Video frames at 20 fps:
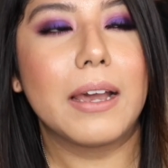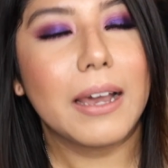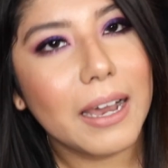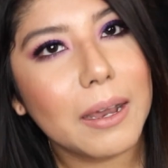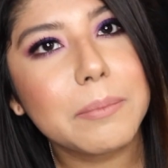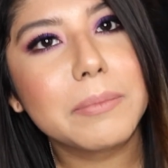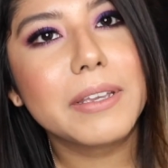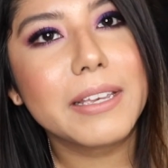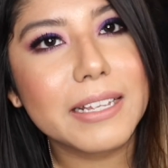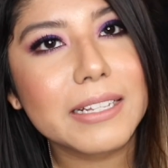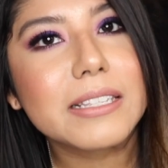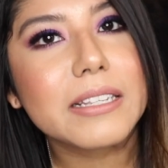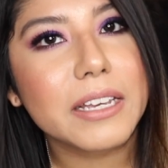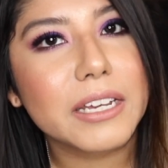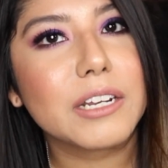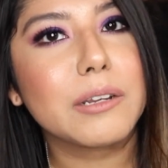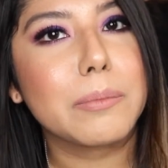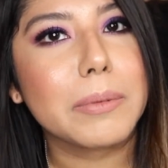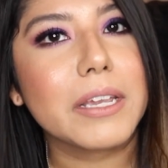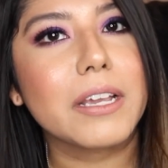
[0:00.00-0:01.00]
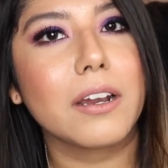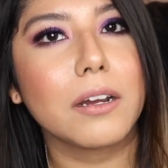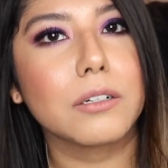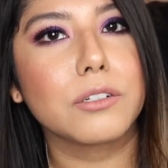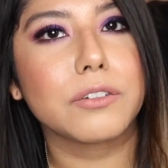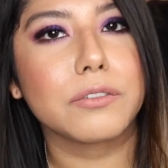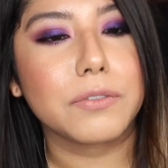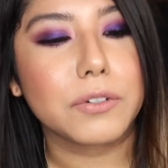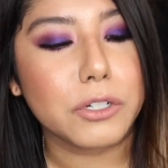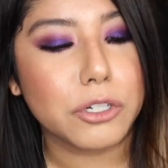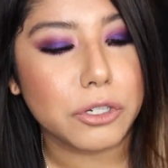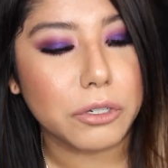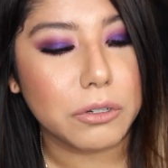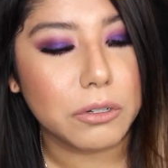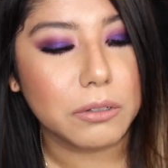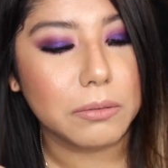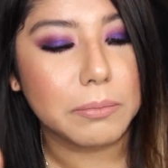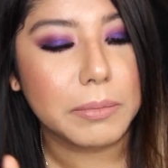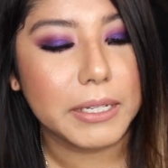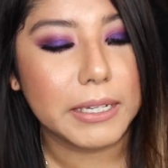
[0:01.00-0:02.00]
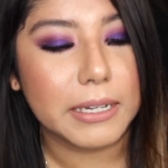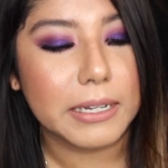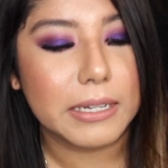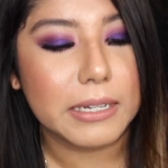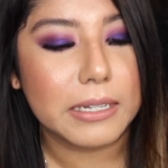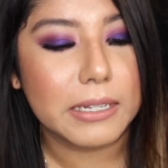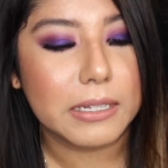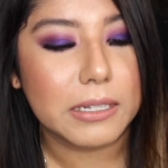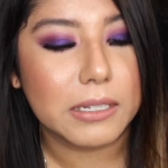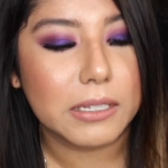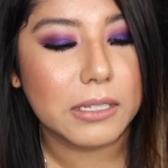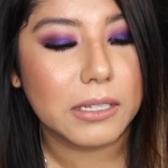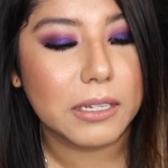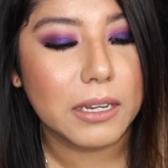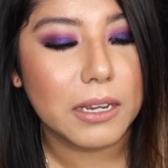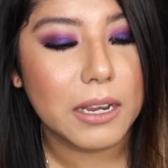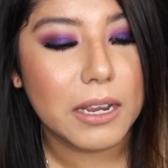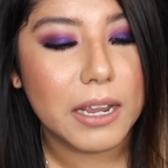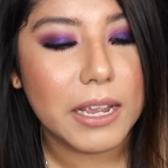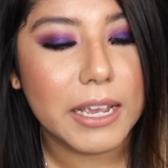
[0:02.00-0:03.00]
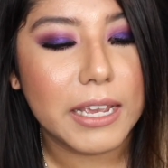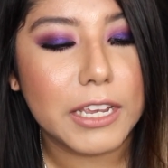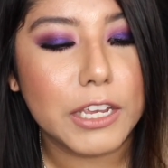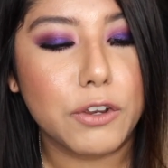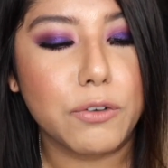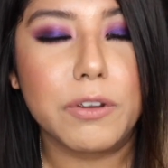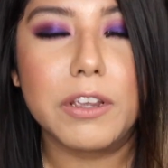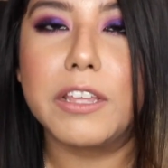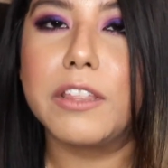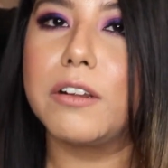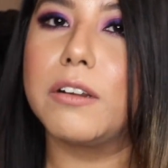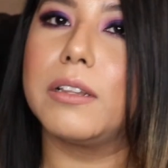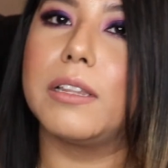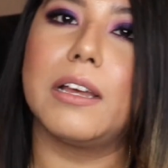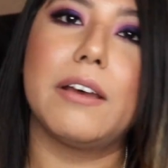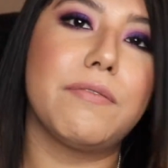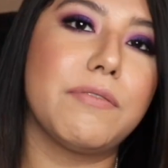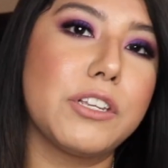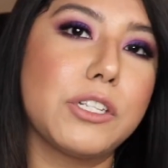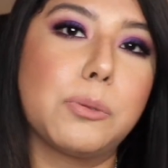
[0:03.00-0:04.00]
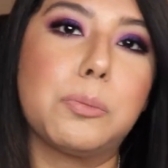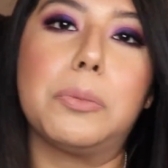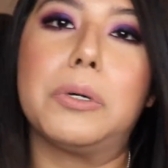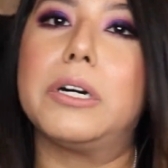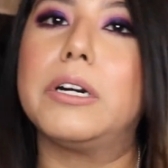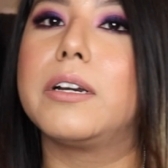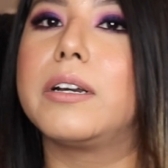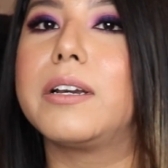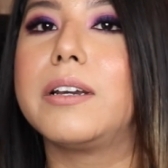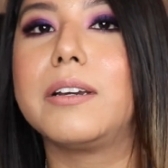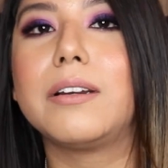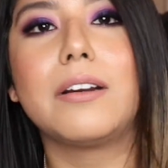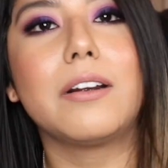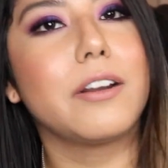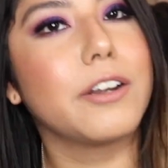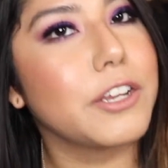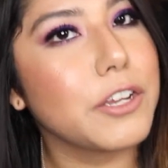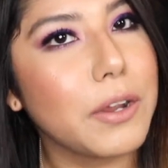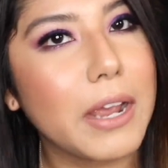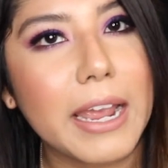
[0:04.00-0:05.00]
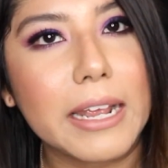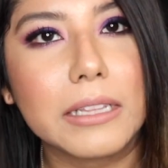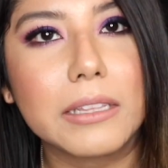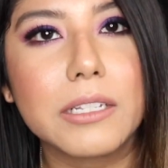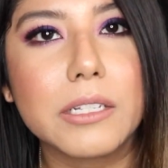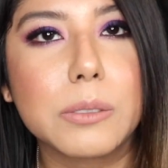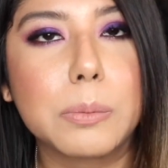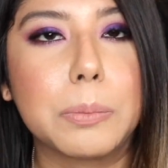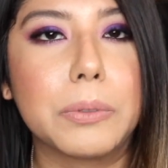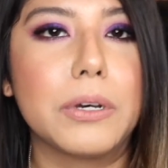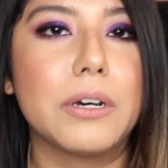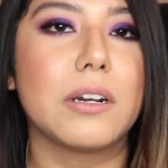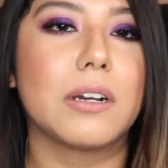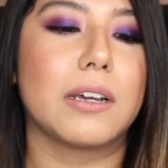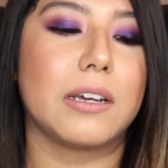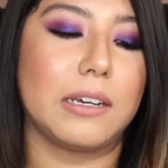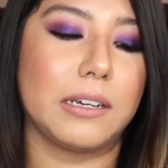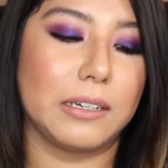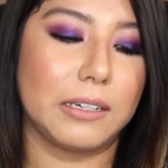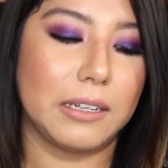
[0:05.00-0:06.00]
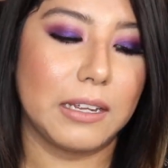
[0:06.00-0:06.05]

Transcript: it's gonna be controversial because you either love this book or you hate this book.